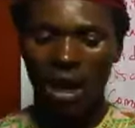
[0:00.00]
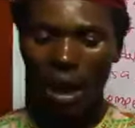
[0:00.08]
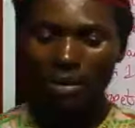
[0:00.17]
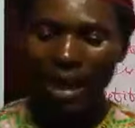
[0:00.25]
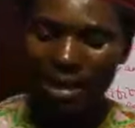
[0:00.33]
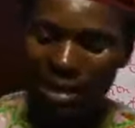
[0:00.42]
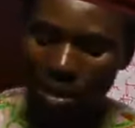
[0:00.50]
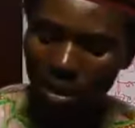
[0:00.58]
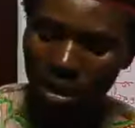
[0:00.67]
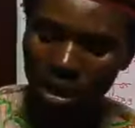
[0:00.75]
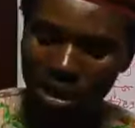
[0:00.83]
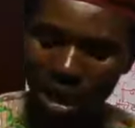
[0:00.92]
Capitalist
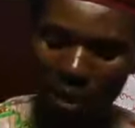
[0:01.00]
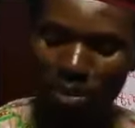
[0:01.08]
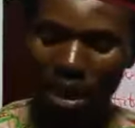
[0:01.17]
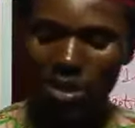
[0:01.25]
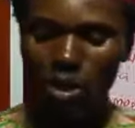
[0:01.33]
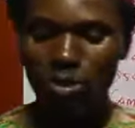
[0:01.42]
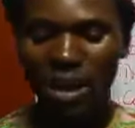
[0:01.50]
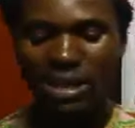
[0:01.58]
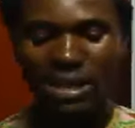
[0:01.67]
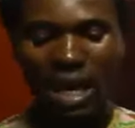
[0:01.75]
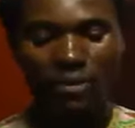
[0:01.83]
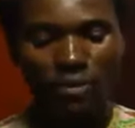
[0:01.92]
democracy appears to be a
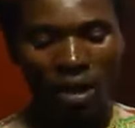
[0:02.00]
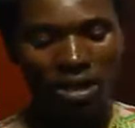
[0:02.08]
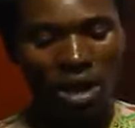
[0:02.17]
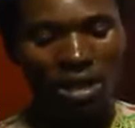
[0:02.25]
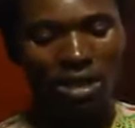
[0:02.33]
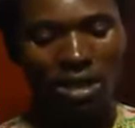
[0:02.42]
self-functioning